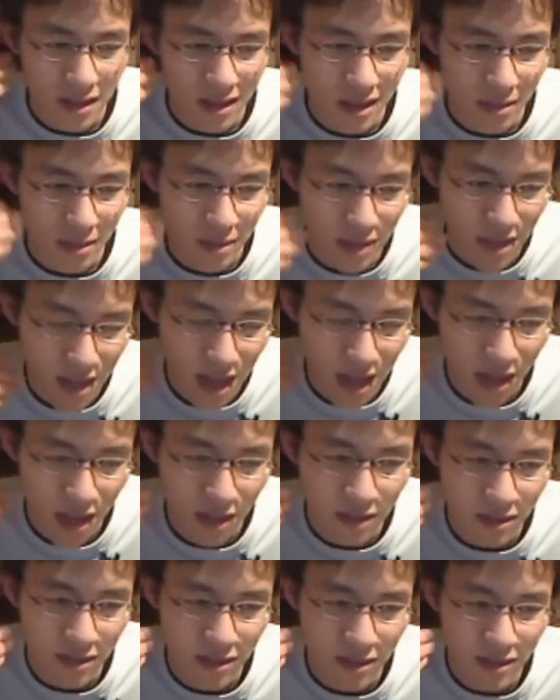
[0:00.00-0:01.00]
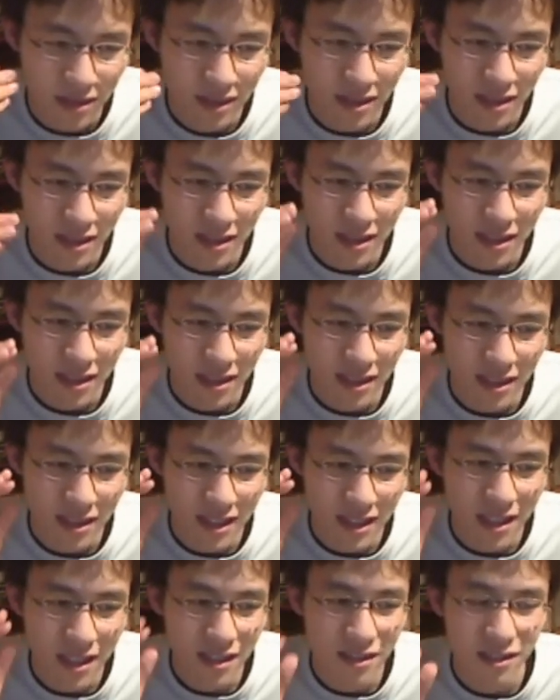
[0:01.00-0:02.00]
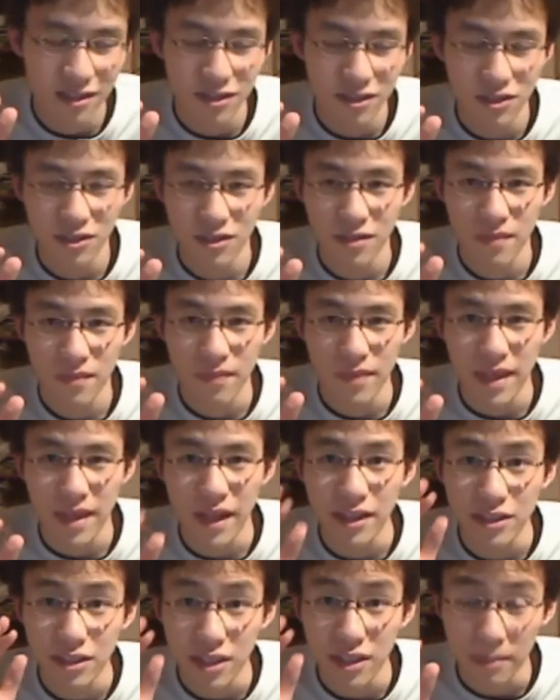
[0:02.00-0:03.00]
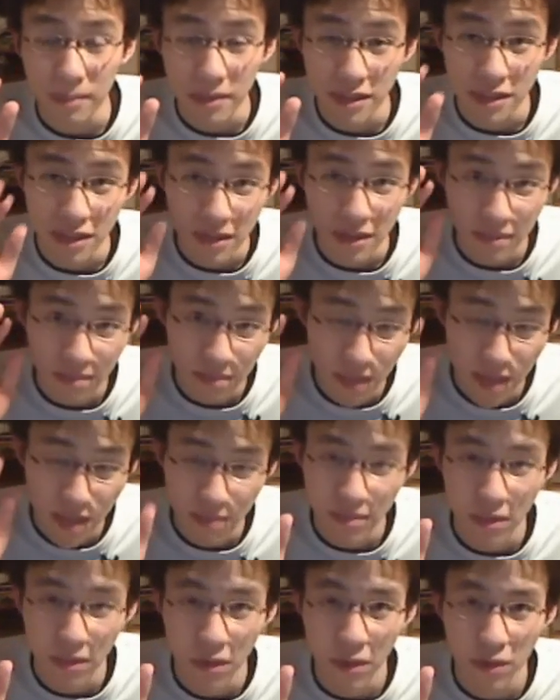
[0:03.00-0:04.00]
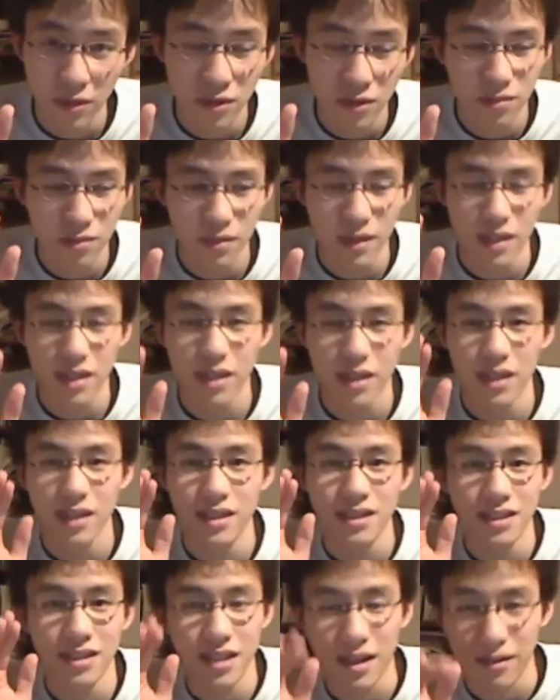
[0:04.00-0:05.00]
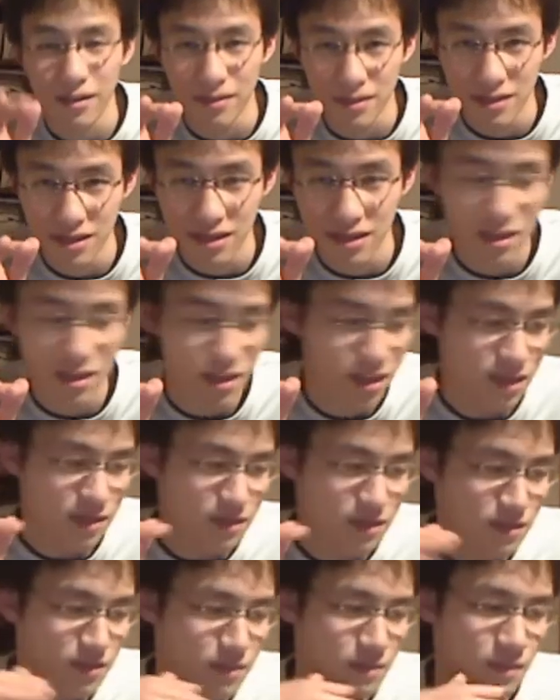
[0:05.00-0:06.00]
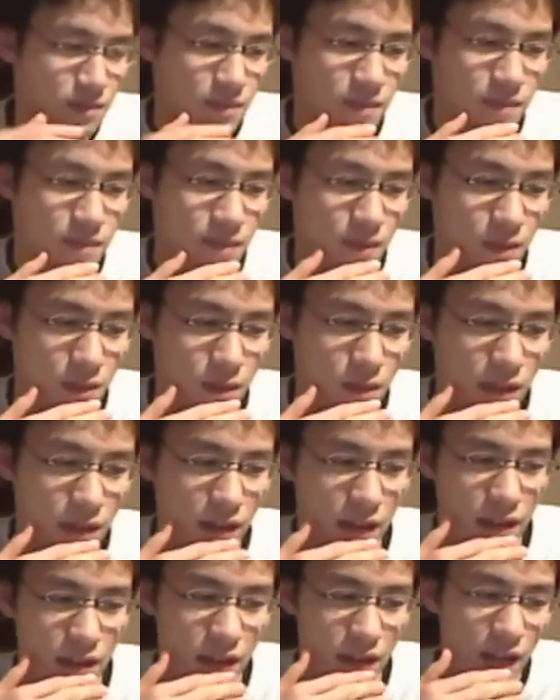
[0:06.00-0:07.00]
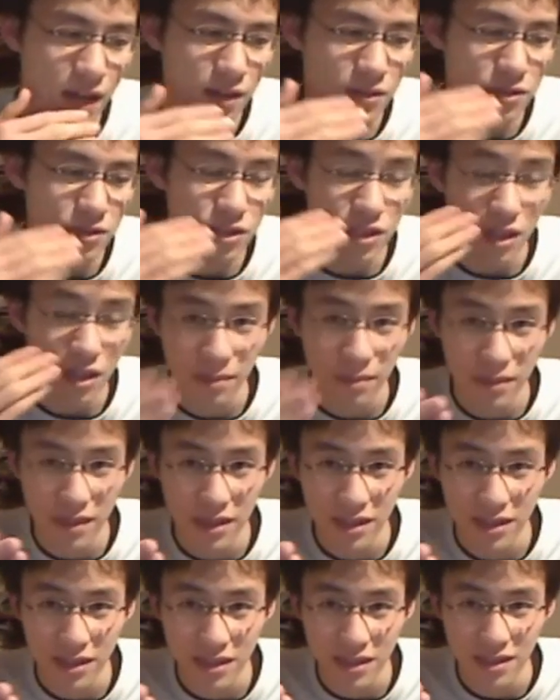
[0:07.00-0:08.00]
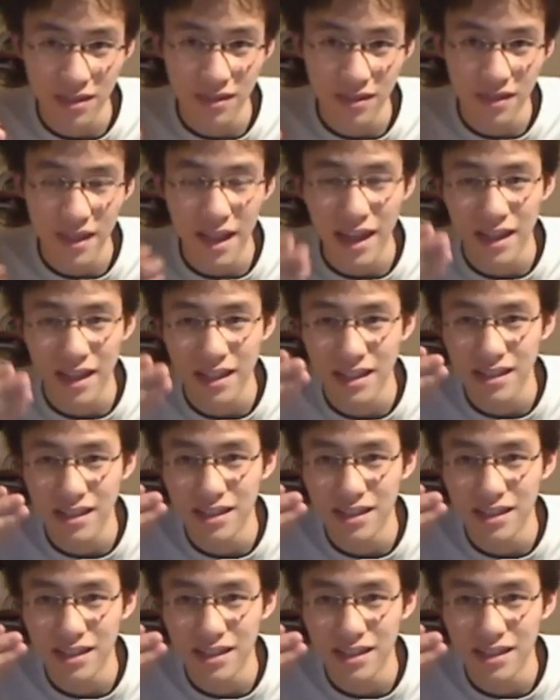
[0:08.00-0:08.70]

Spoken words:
I mean, how English that Japanese people speak sounds, and how Japanese that